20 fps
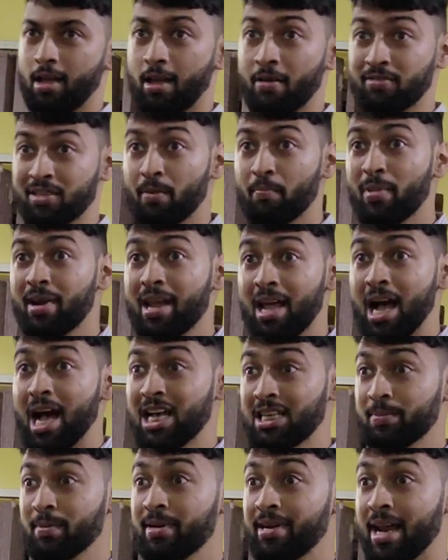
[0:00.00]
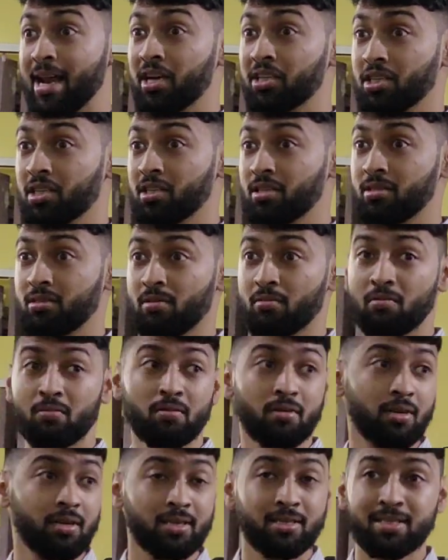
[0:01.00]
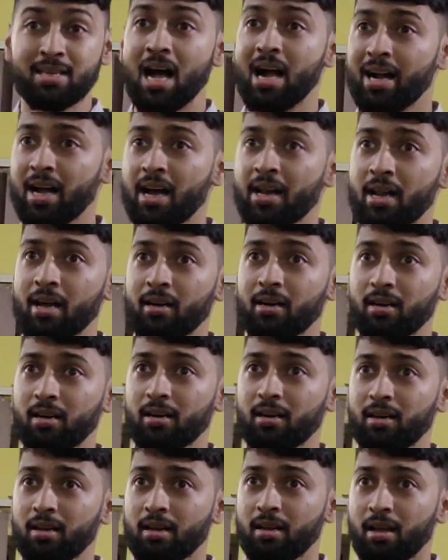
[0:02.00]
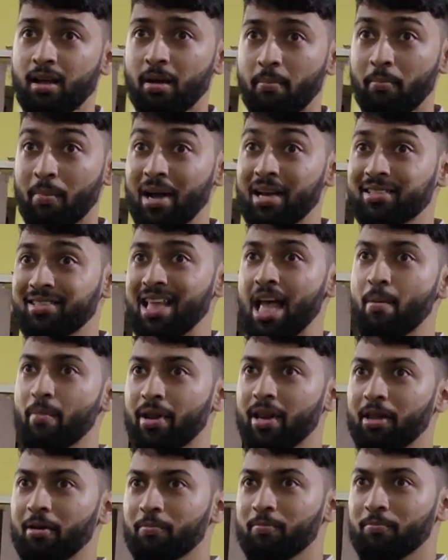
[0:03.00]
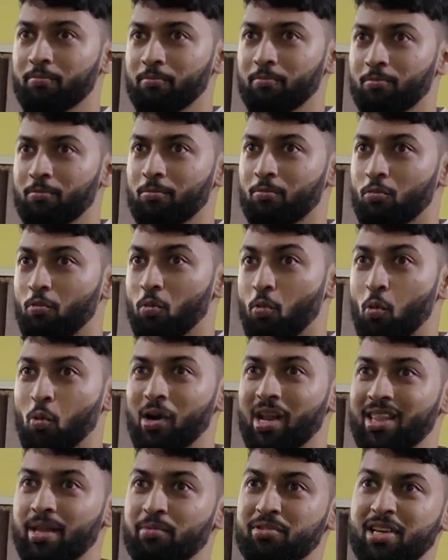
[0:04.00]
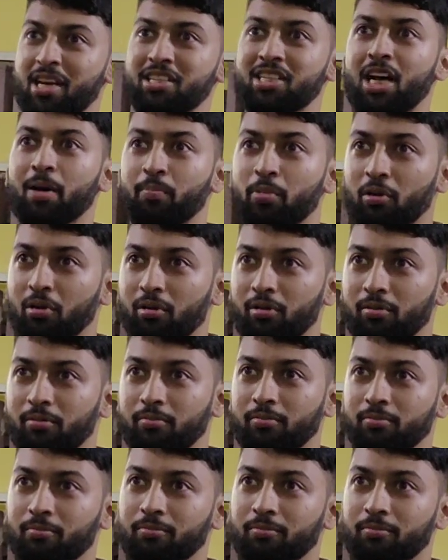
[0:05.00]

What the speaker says: if somebody asked me directions to Sahaka Nagar, my stammering would lead them Sarjapur.